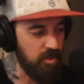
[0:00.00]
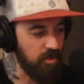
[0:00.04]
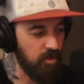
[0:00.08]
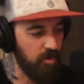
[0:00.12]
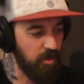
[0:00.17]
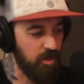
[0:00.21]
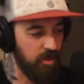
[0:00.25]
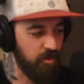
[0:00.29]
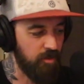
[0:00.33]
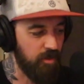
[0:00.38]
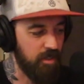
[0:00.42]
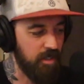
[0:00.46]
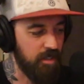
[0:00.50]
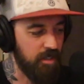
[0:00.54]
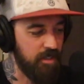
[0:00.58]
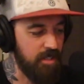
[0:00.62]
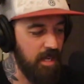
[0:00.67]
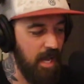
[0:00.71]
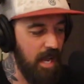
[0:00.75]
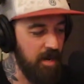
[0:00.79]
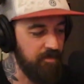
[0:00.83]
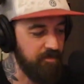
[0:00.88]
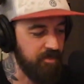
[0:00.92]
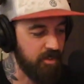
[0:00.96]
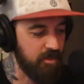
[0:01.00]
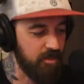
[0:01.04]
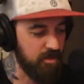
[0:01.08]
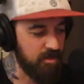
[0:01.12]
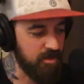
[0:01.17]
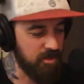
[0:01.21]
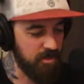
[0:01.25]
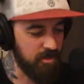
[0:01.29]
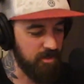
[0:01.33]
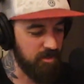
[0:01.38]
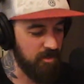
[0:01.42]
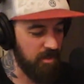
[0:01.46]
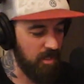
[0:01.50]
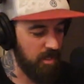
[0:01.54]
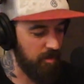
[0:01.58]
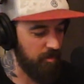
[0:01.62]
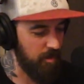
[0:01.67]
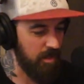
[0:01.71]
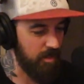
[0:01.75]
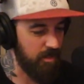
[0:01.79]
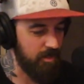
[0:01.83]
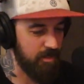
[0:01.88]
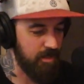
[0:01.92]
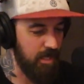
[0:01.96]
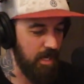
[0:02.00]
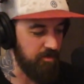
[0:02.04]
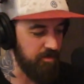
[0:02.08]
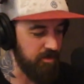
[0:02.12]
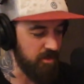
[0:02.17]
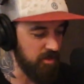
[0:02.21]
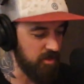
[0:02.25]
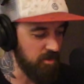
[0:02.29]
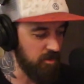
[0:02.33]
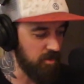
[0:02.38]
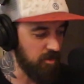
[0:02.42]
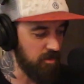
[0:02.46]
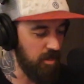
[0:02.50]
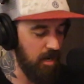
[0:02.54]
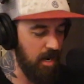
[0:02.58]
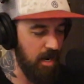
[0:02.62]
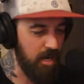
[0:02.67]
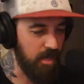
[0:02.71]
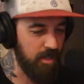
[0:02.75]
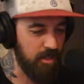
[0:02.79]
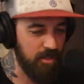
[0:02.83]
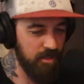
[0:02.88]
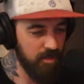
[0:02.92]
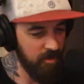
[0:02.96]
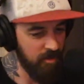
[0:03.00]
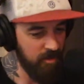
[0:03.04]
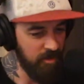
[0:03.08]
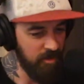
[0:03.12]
you don't want to run adapters. You're not about adapters. You're Greg.